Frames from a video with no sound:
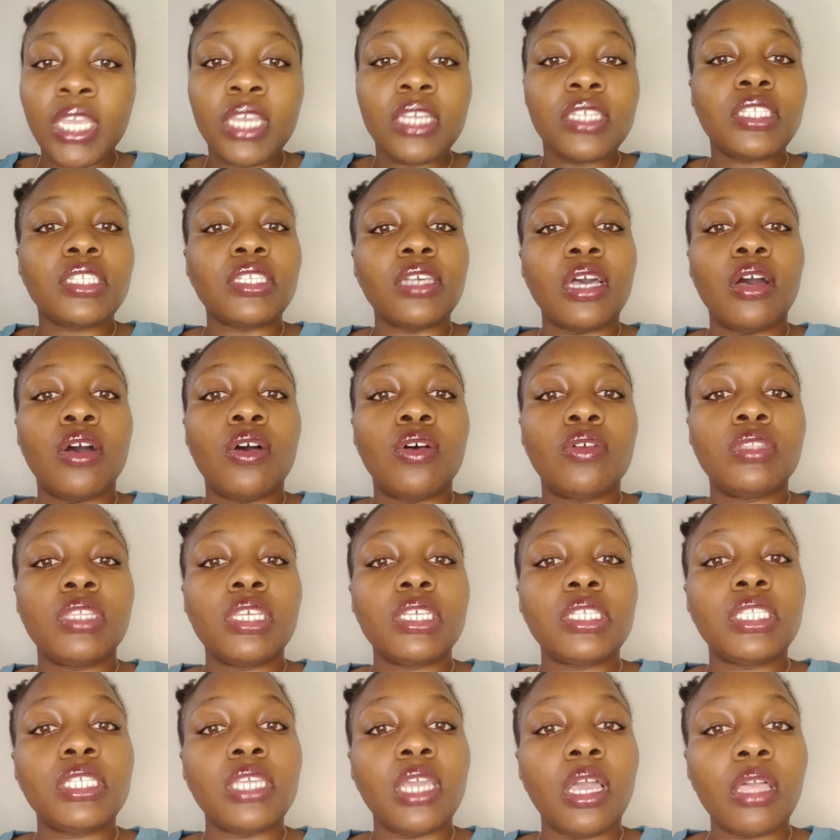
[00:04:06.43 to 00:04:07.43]
So
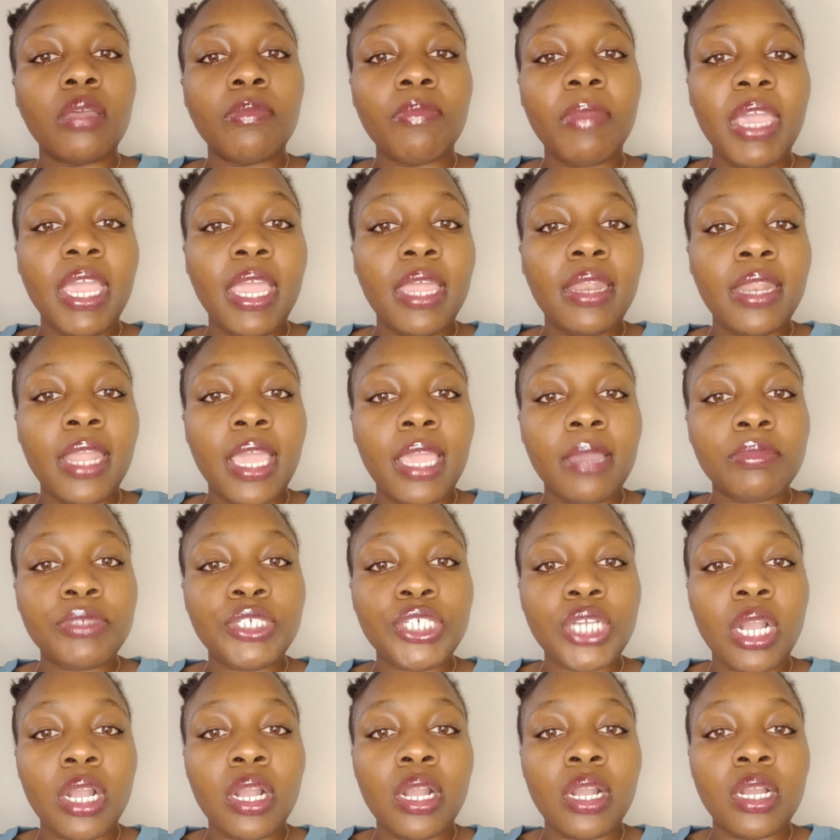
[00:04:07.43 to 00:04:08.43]
this young man named
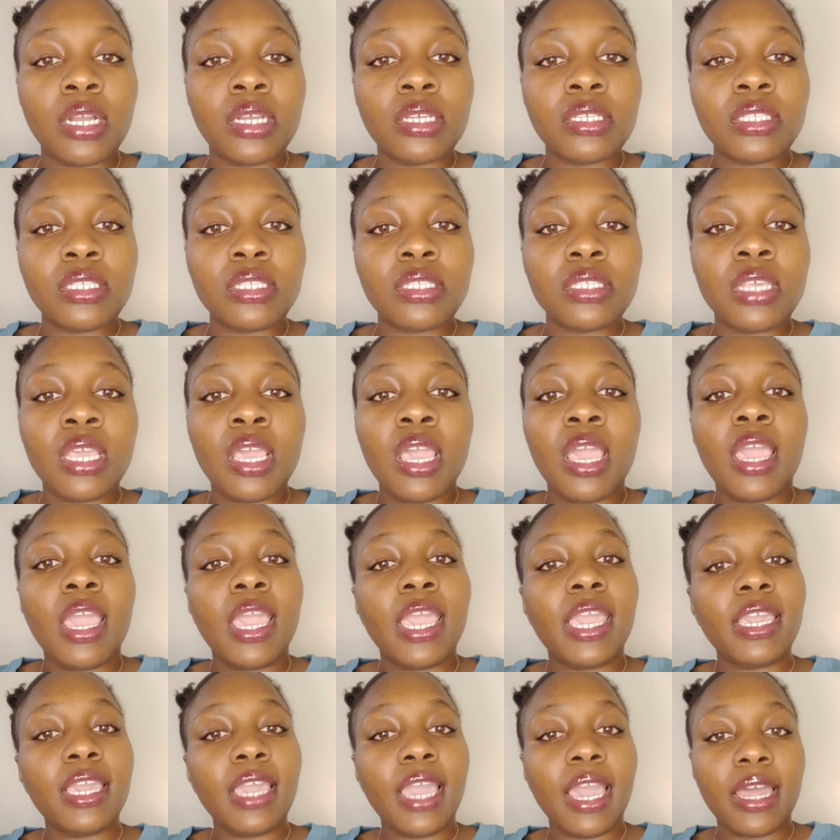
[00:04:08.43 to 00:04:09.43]
Jarius,
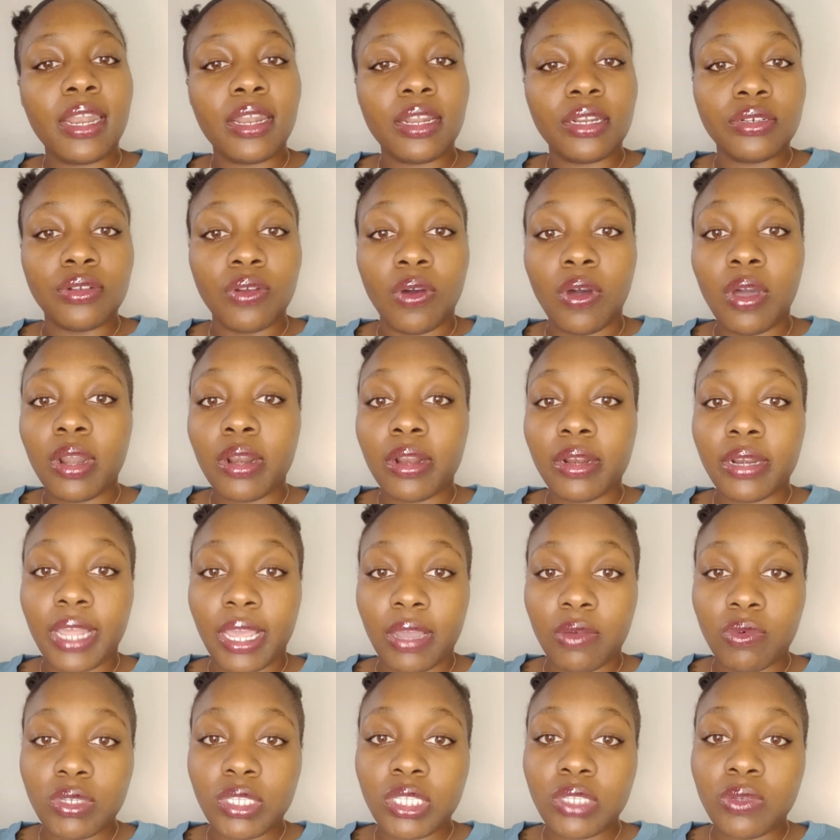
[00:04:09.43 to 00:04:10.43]
he had a daughter
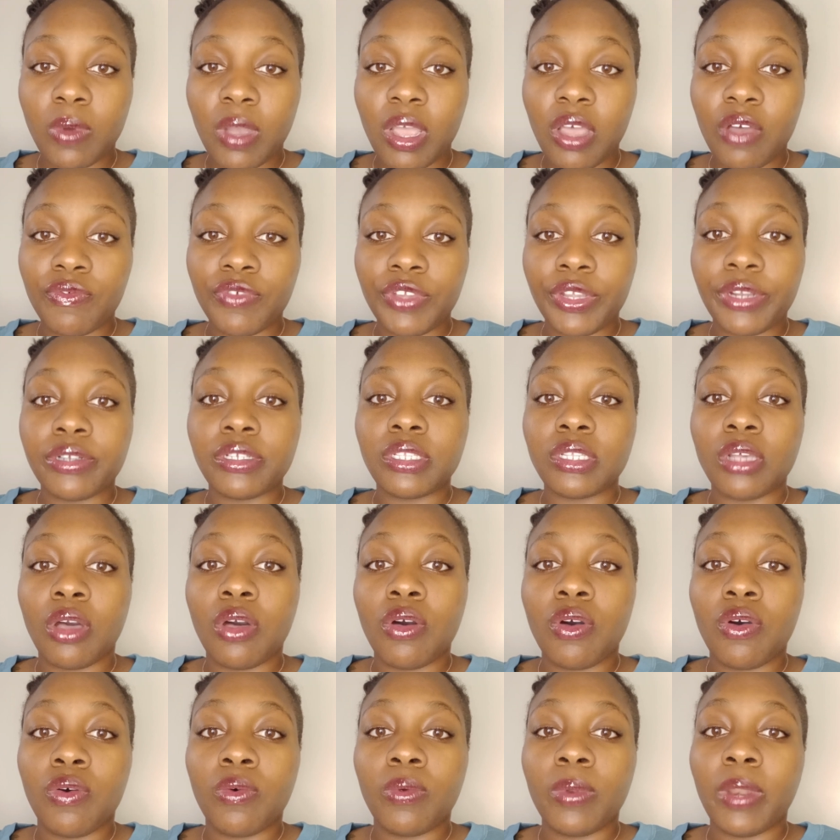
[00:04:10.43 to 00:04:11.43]
that was 12 years
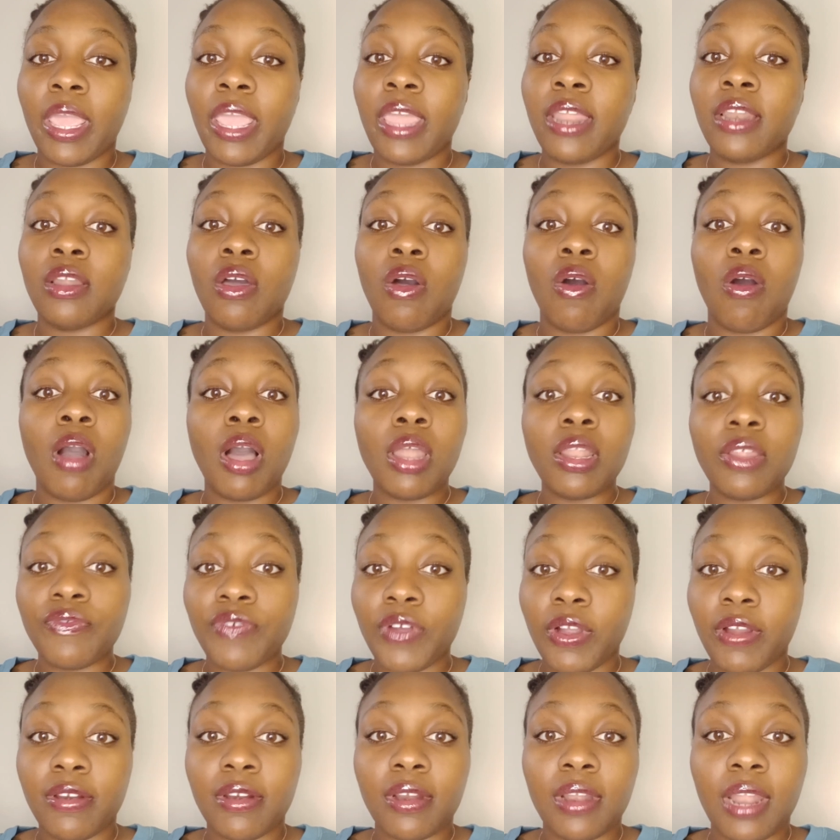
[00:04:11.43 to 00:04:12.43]
old, and all of
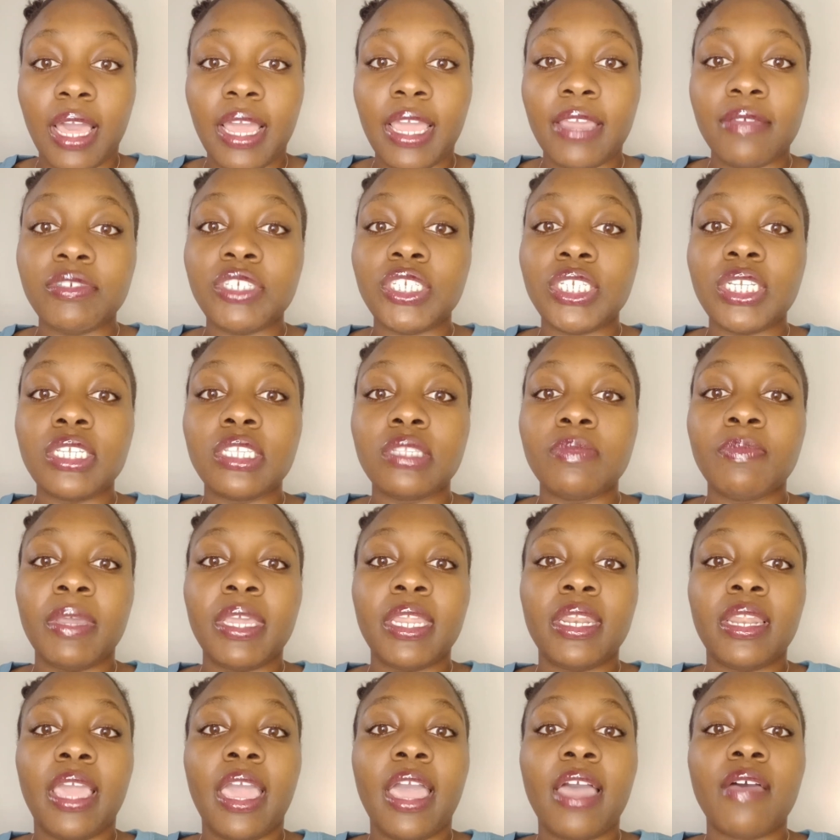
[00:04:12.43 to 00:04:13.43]
her life she's
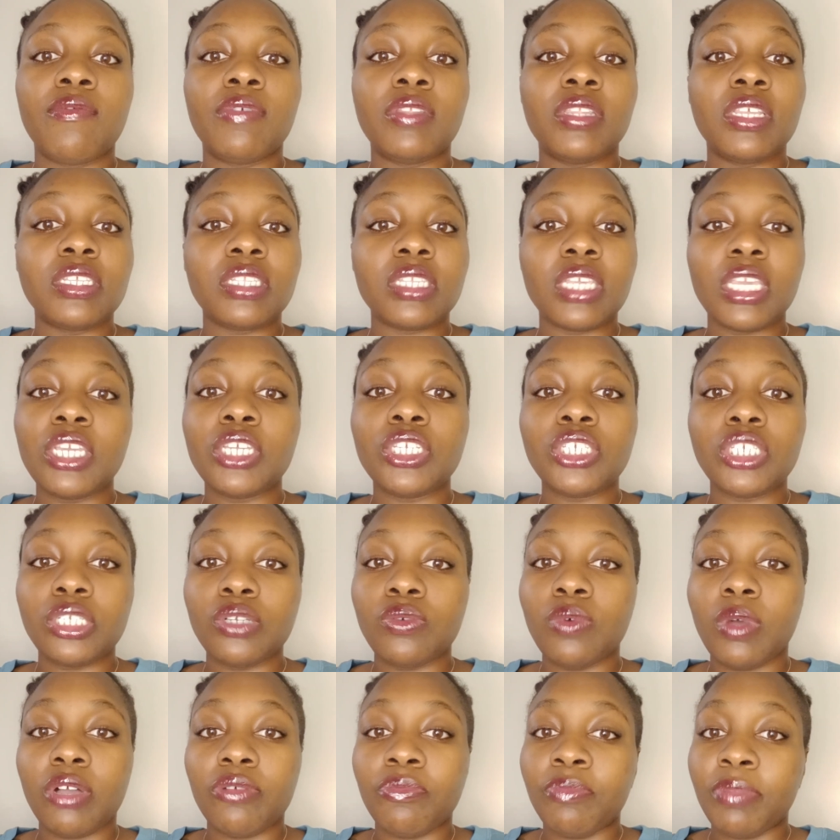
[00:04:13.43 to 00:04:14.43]
been having this
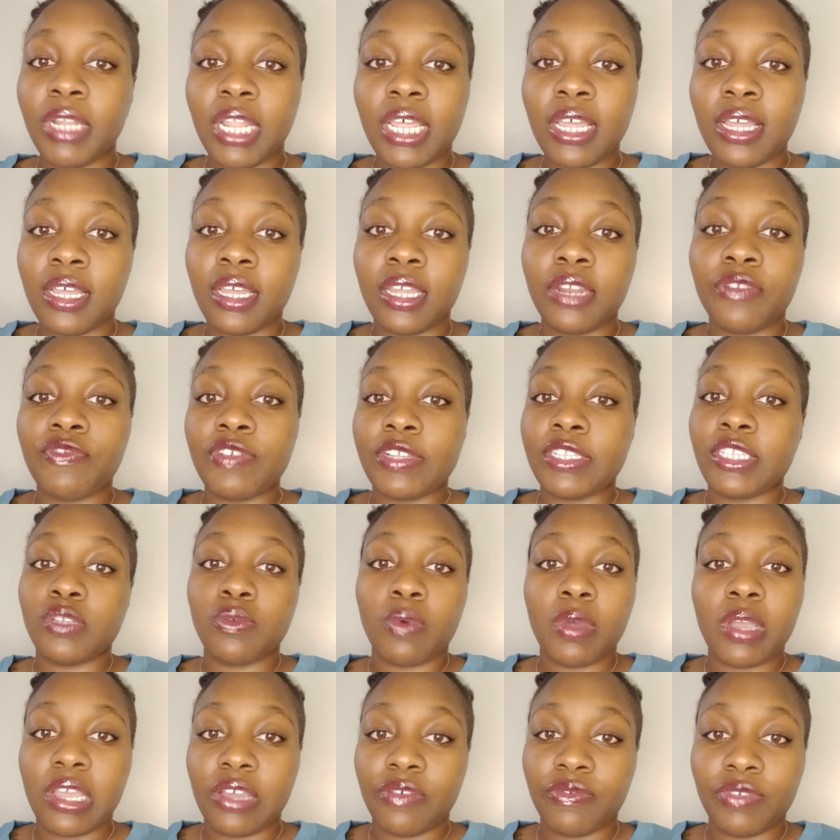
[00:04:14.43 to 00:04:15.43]
issue of blood for
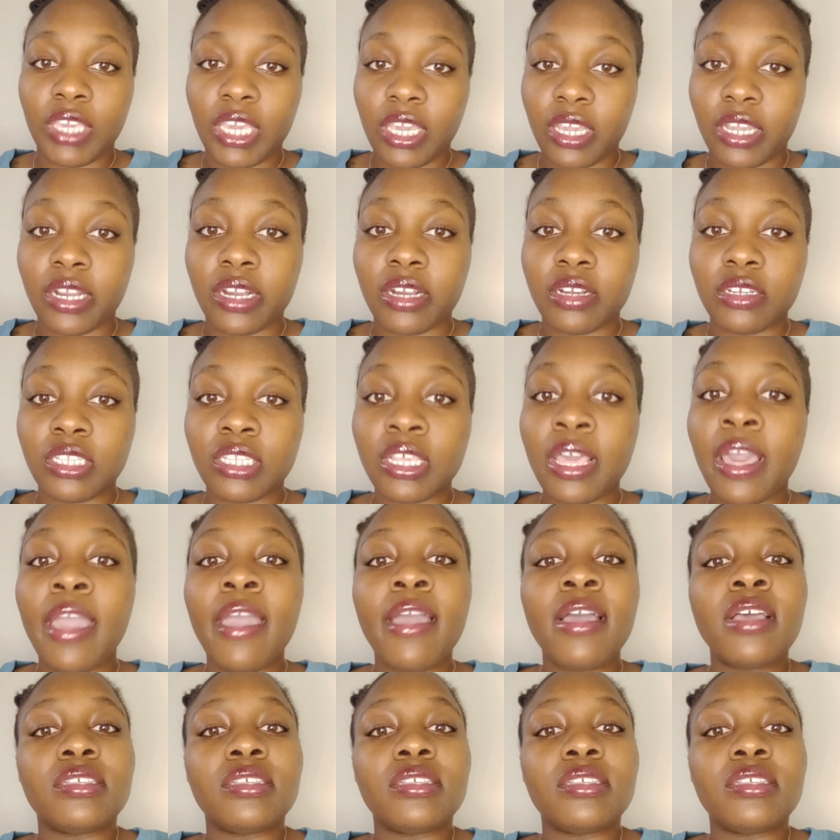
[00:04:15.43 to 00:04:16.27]
12 years.